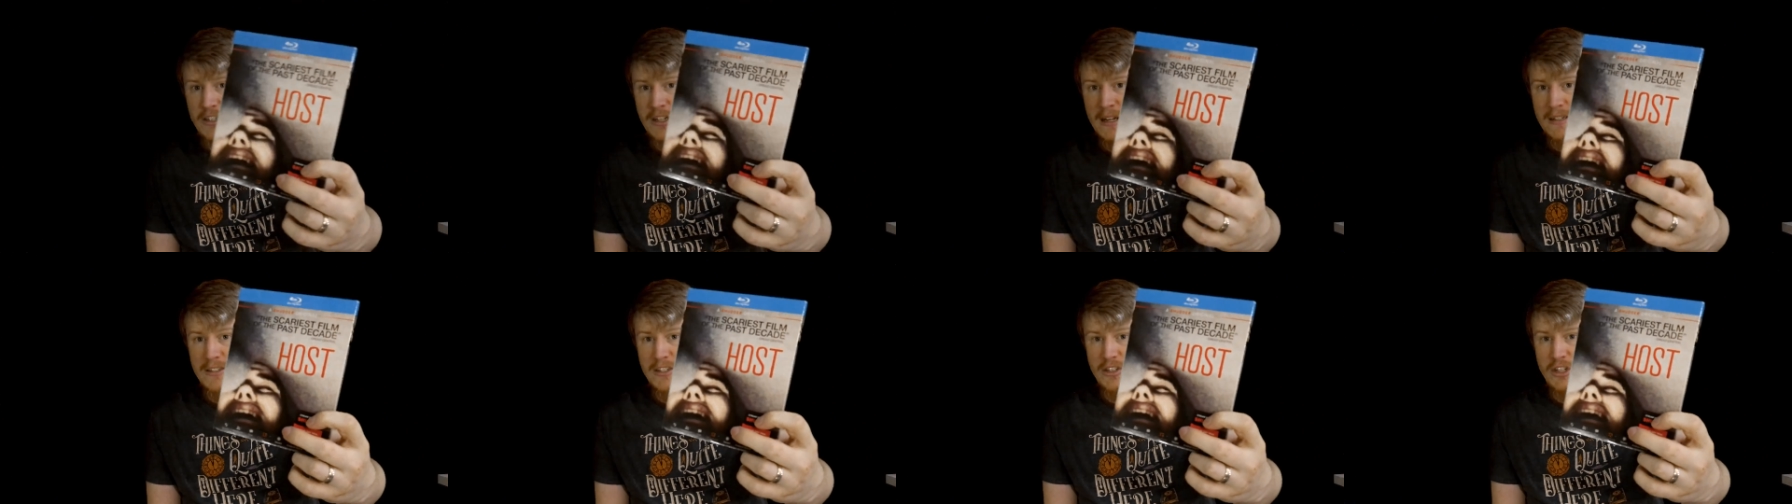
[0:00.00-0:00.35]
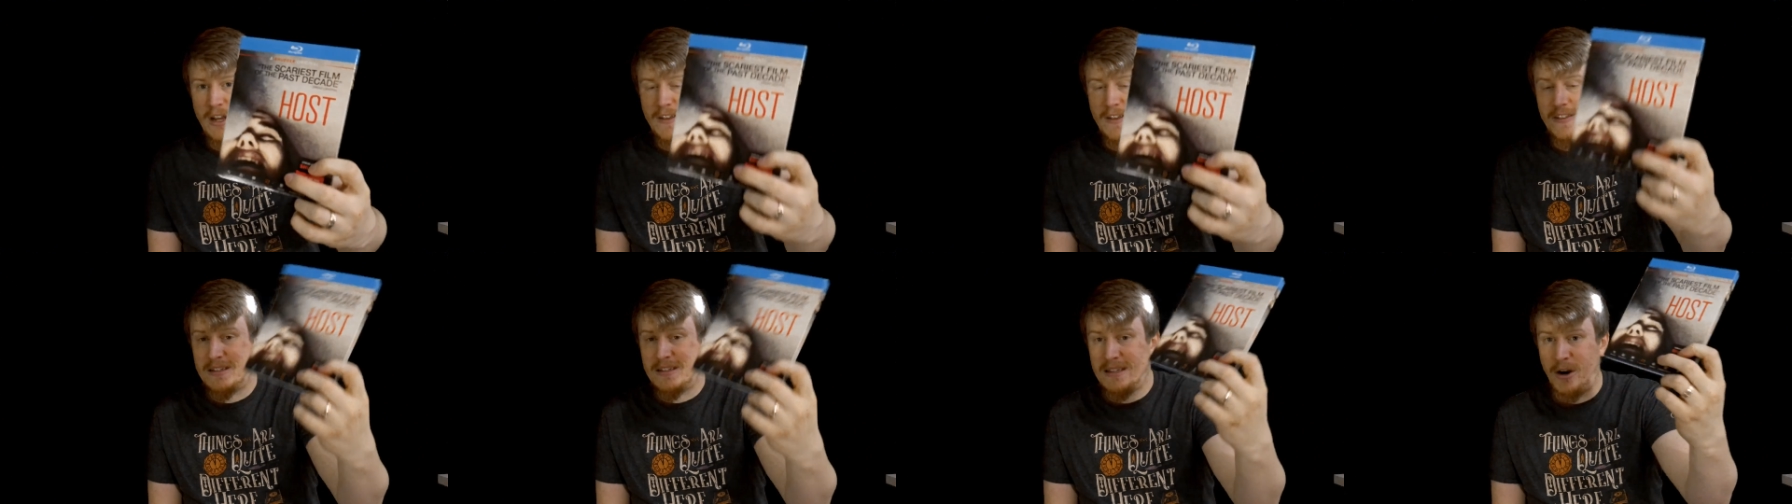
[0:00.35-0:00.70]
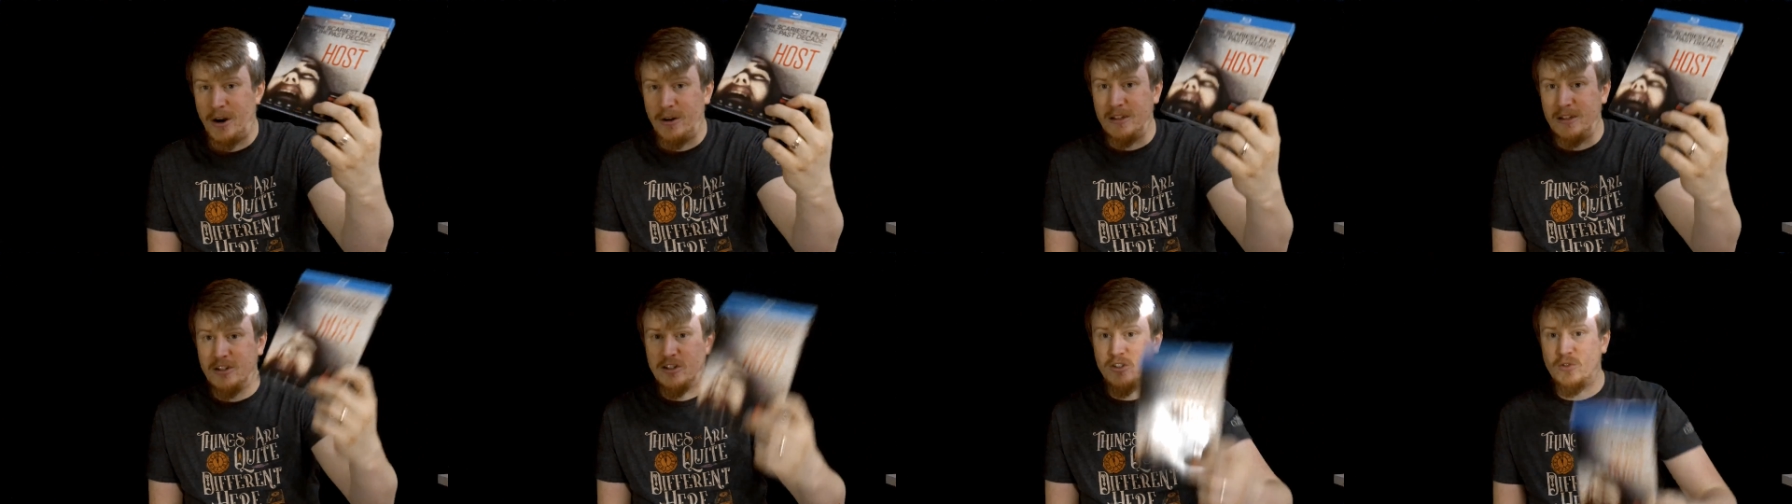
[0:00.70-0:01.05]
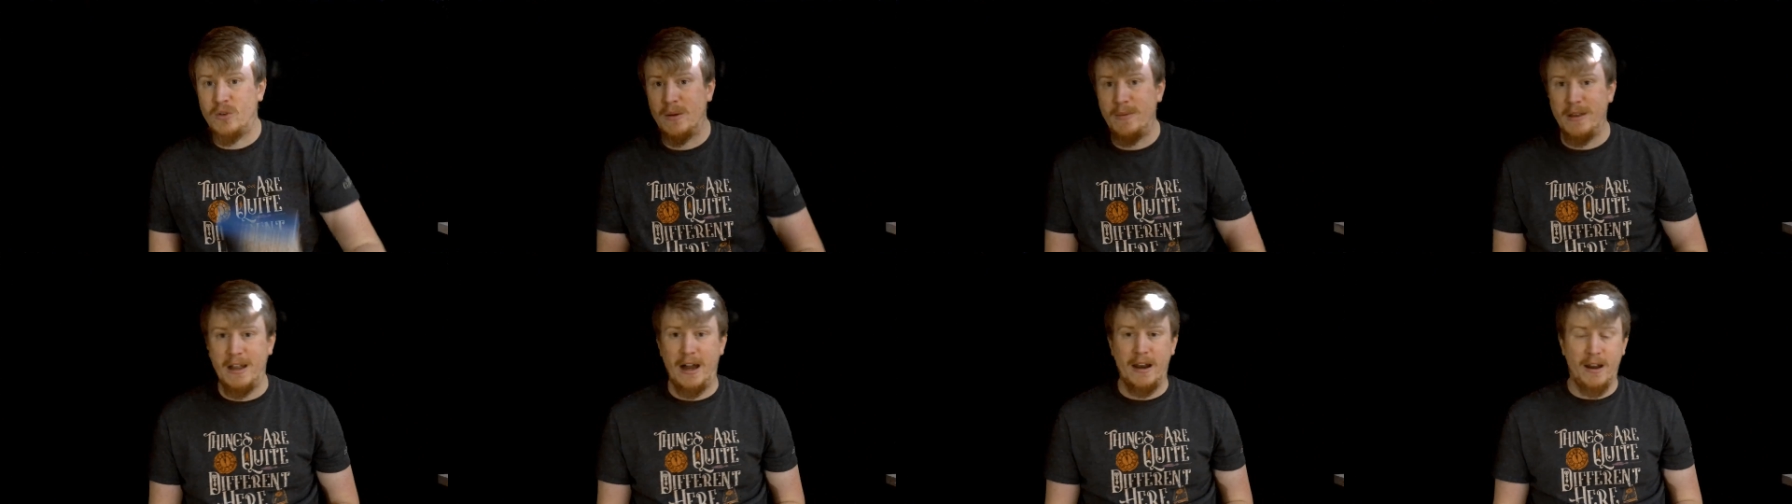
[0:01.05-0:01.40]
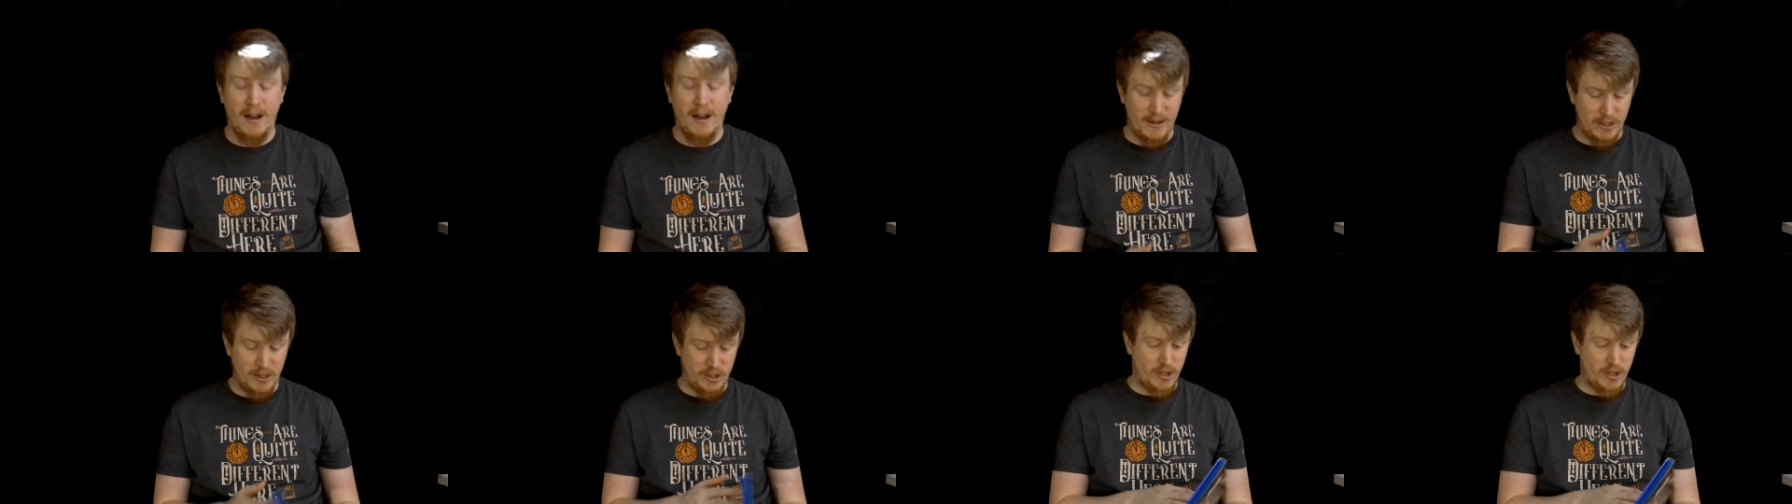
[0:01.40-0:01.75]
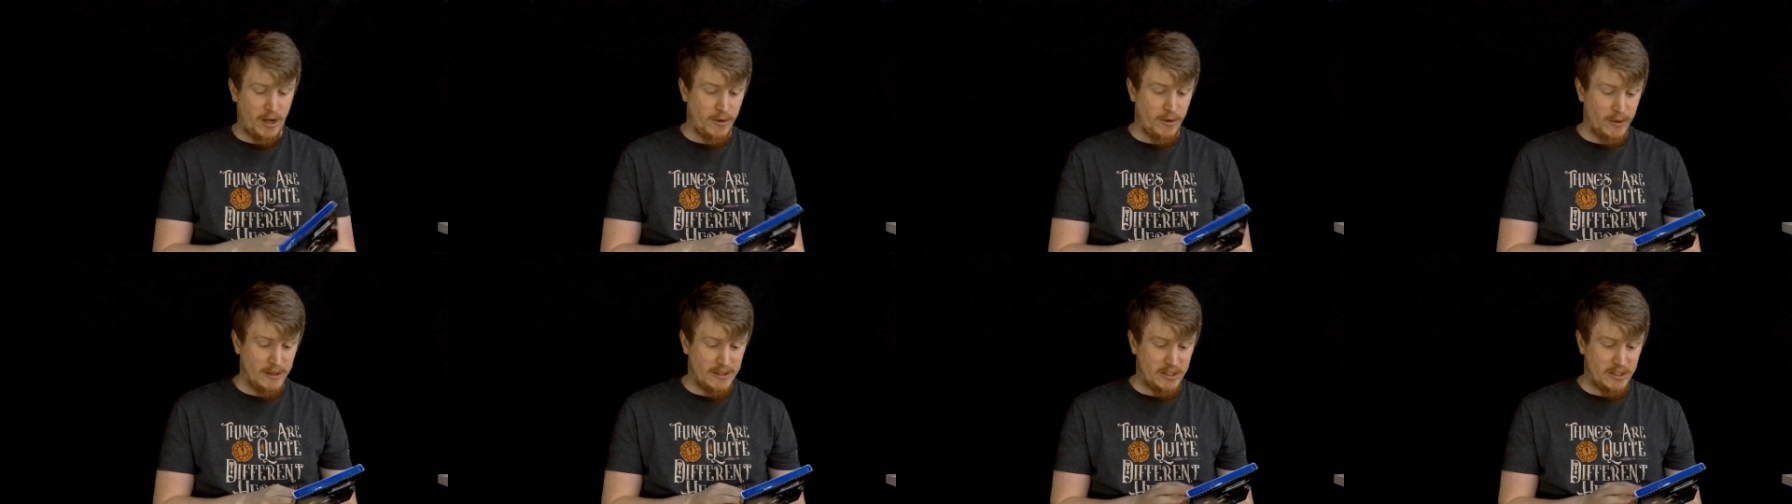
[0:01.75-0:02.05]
chance to check this out, it is streaming on Shudder.